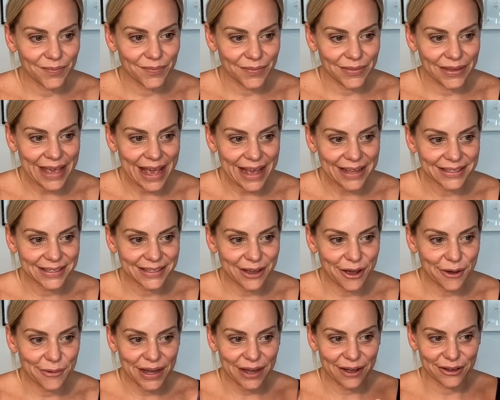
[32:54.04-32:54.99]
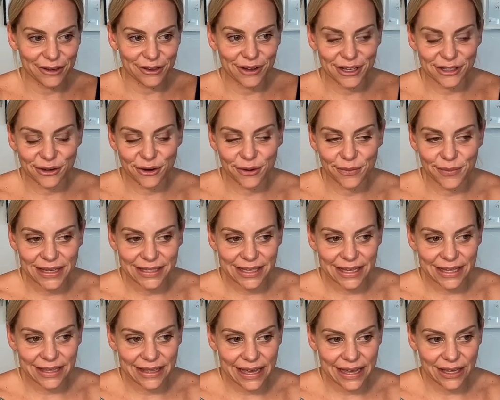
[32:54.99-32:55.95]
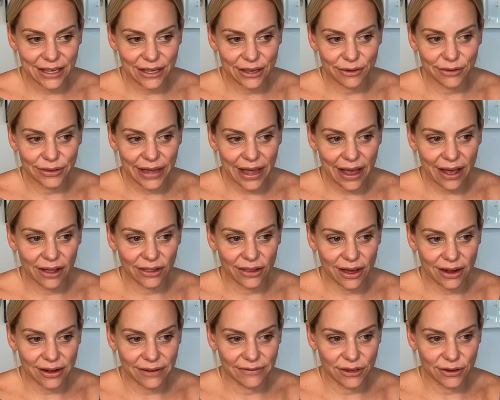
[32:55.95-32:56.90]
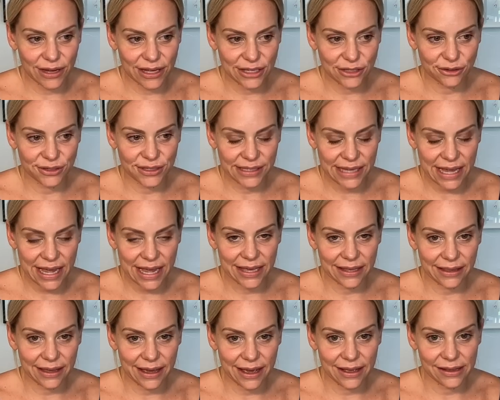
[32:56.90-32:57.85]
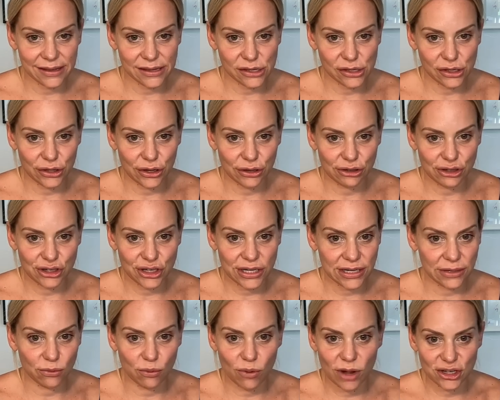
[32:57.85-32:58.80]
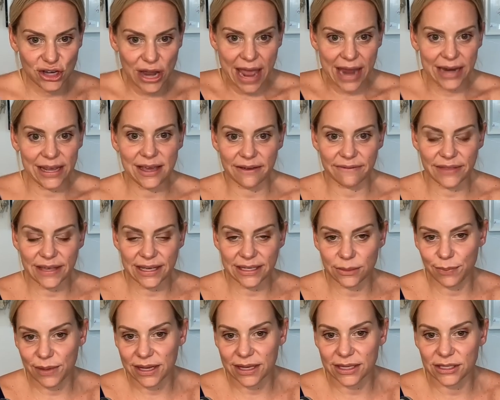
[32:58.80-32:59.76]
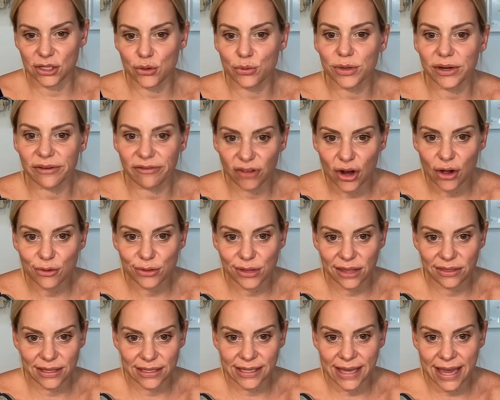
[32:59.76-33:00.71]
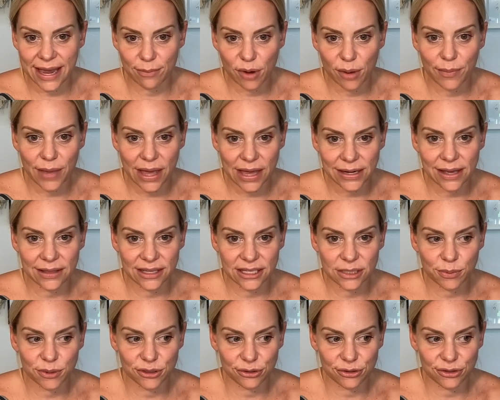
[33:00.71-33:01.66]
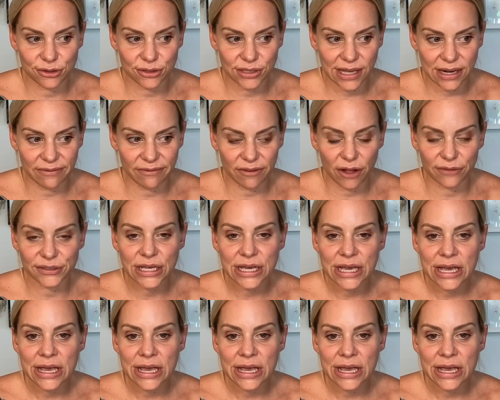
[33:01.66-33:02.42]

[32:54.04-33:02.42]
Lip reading: Yes. Oh my God, you guys are amazing. Thank you. Yeah, a lot of you guys are saying that, she didn't watch any of this because you would have known that these cameramen and these producers get involved.